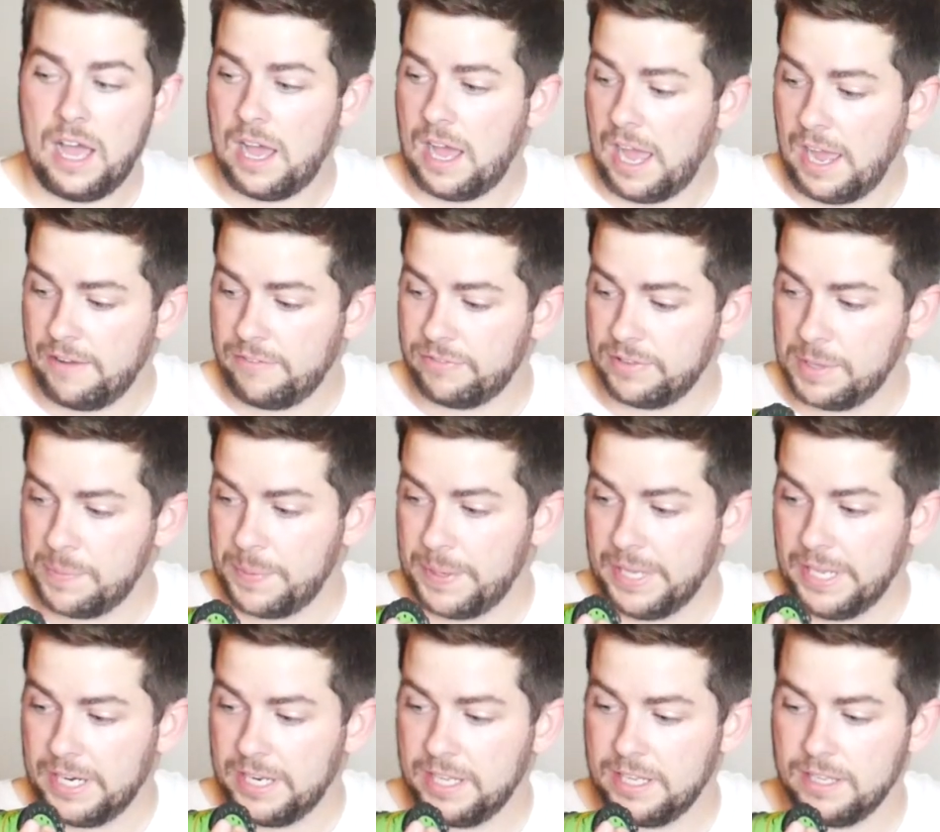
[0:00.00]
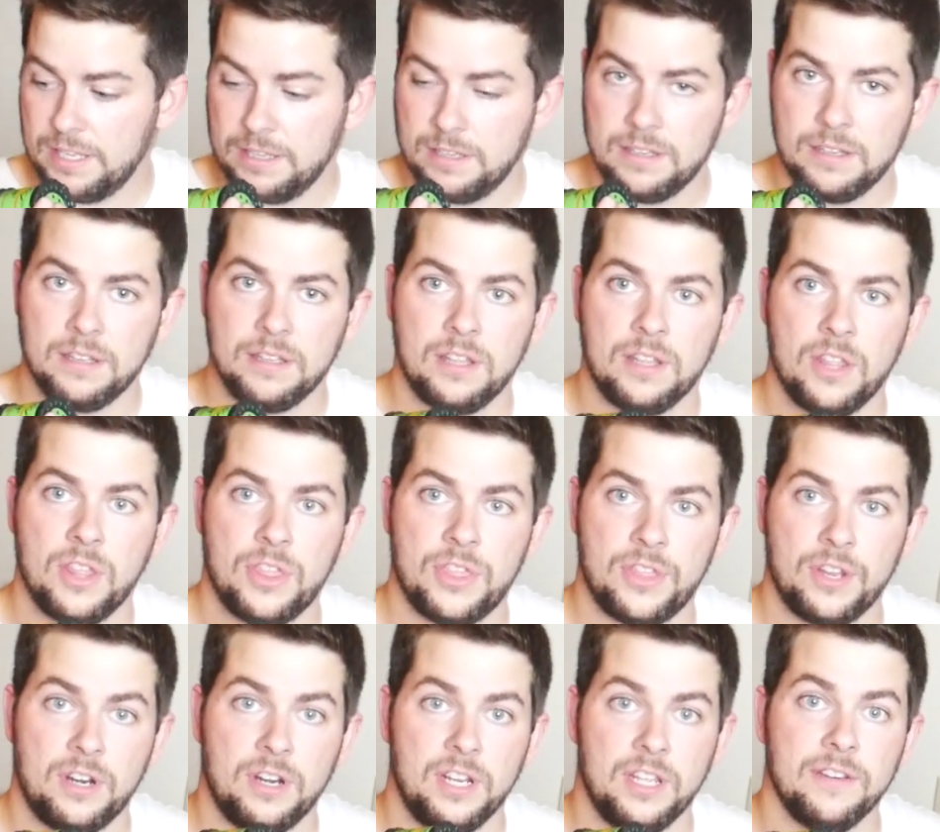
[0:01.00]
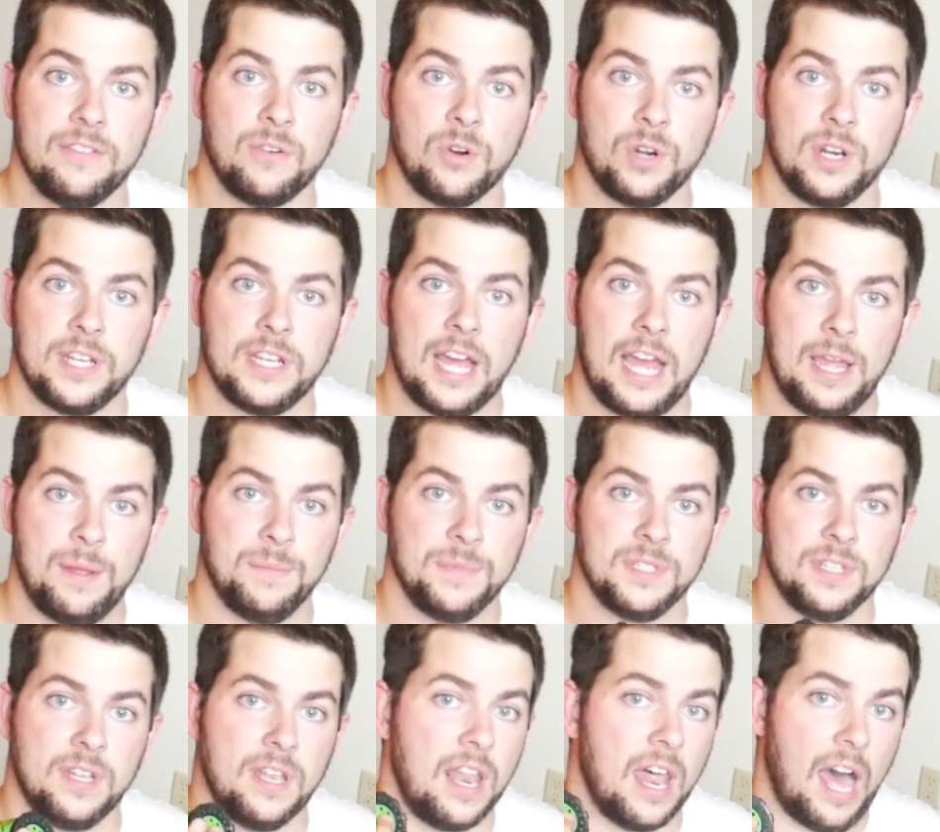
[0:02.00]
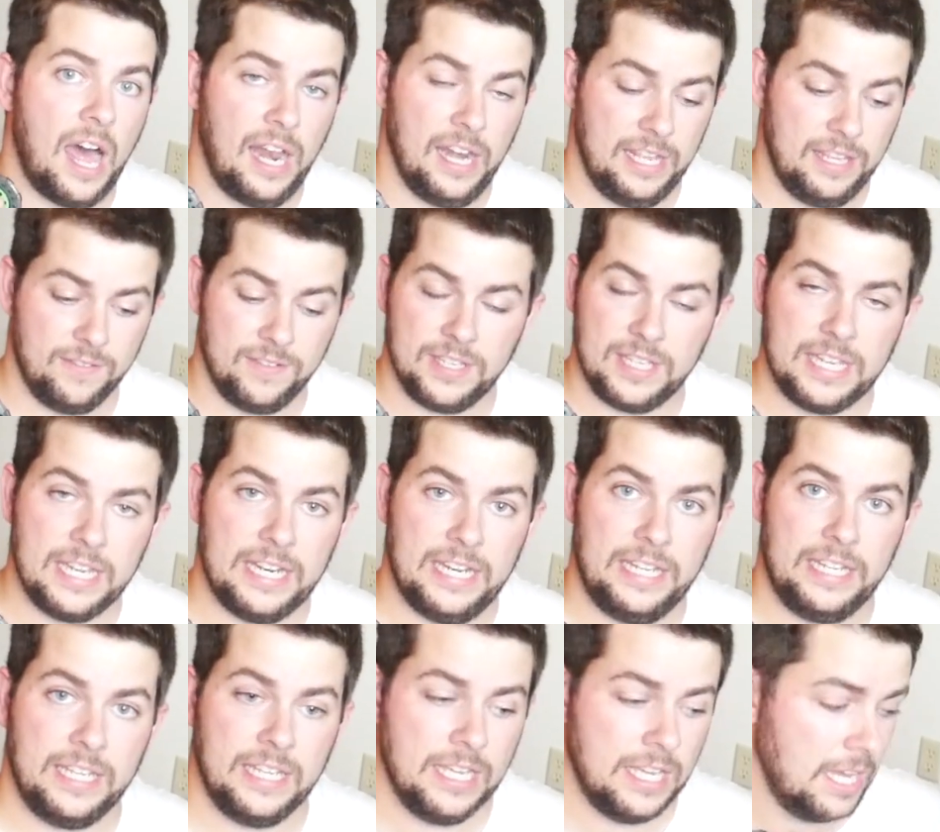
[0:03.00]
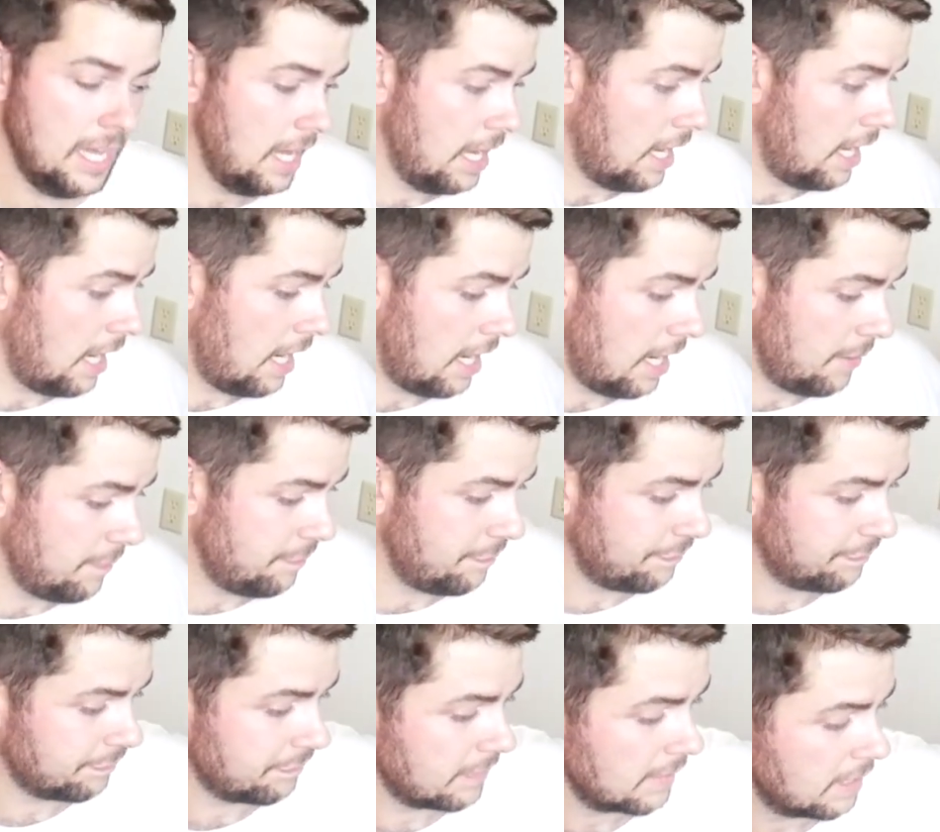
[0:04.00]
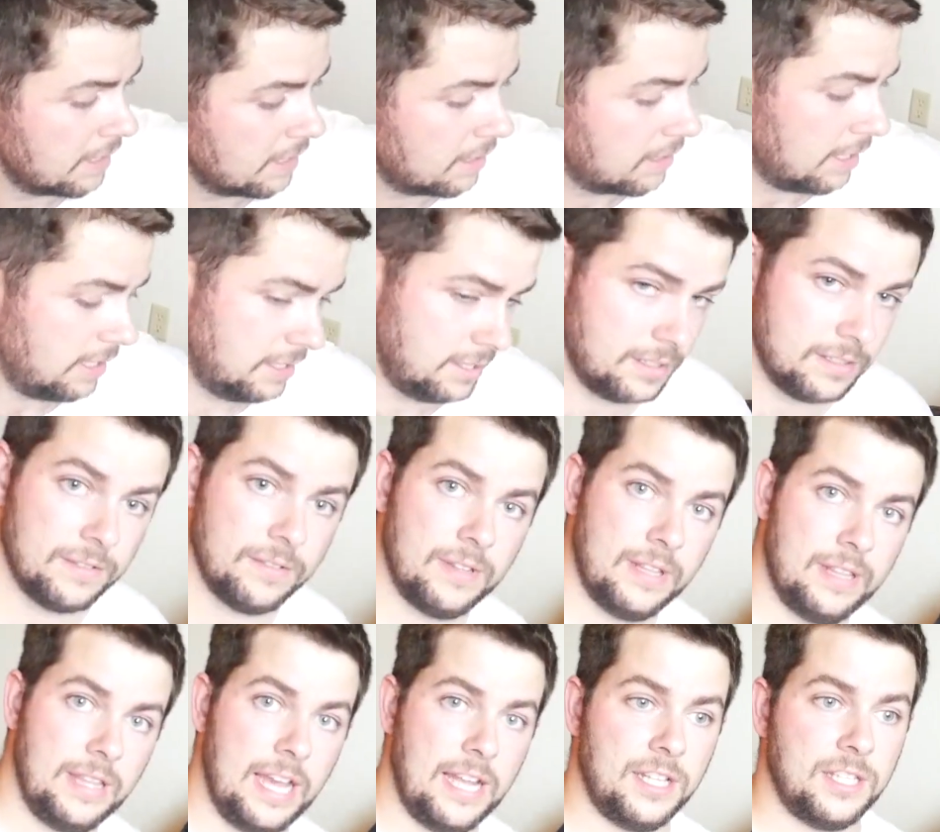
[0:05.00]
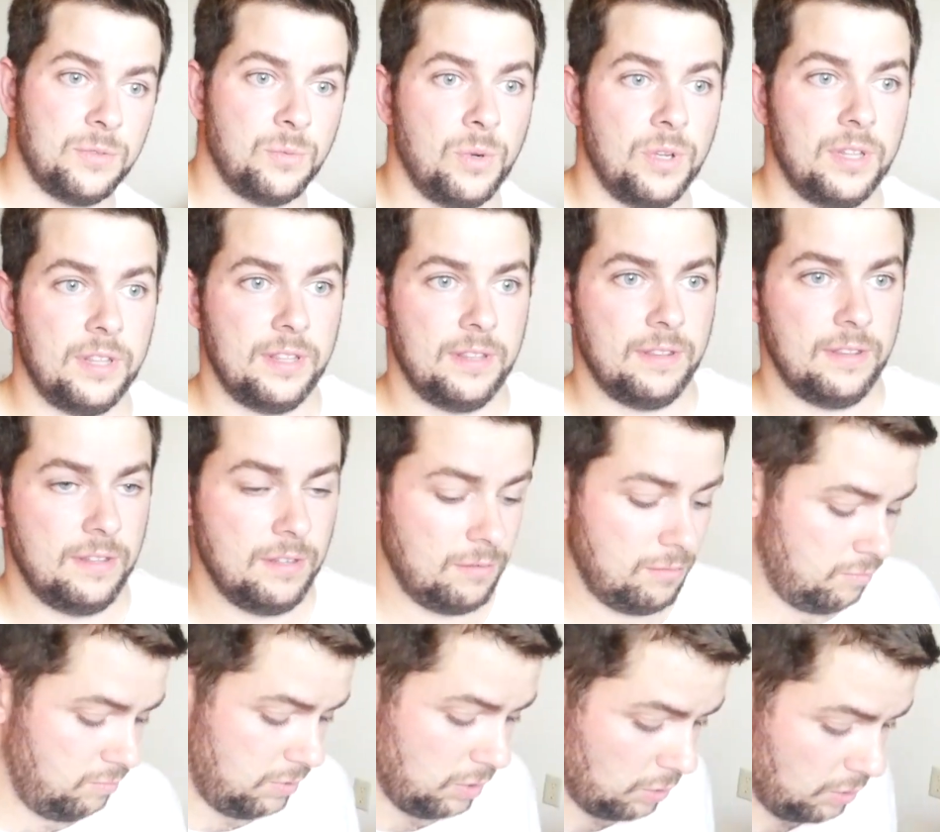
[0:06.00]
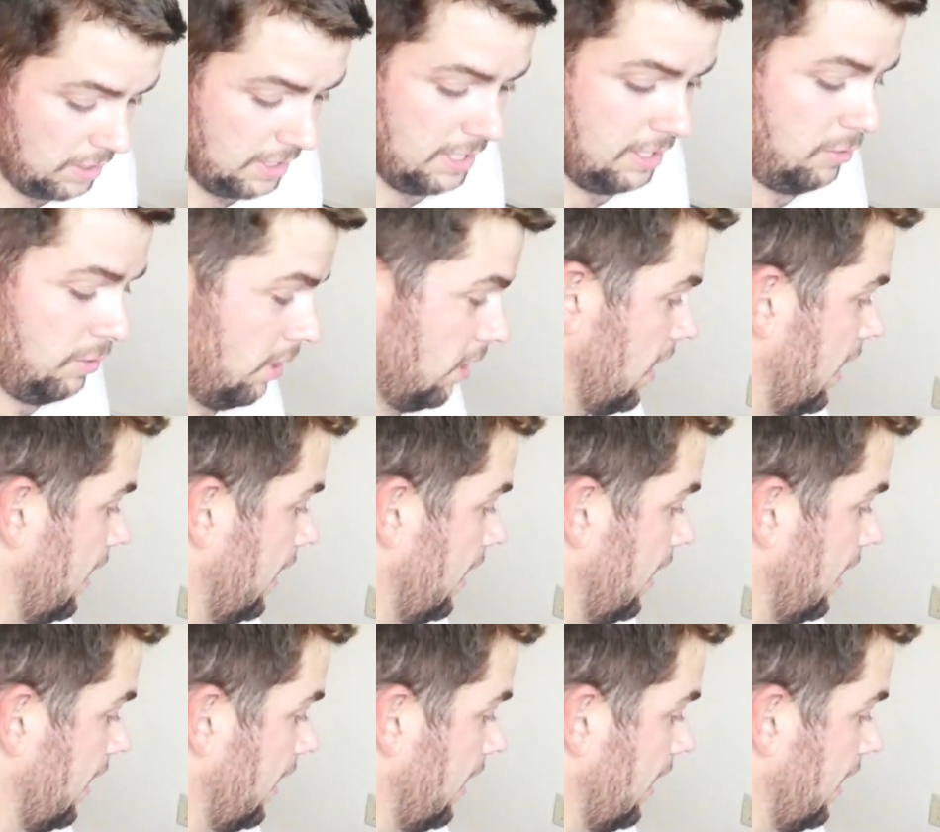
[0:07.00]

I flip it 30, 40 times. Not even kidding, because that's what the doe did in real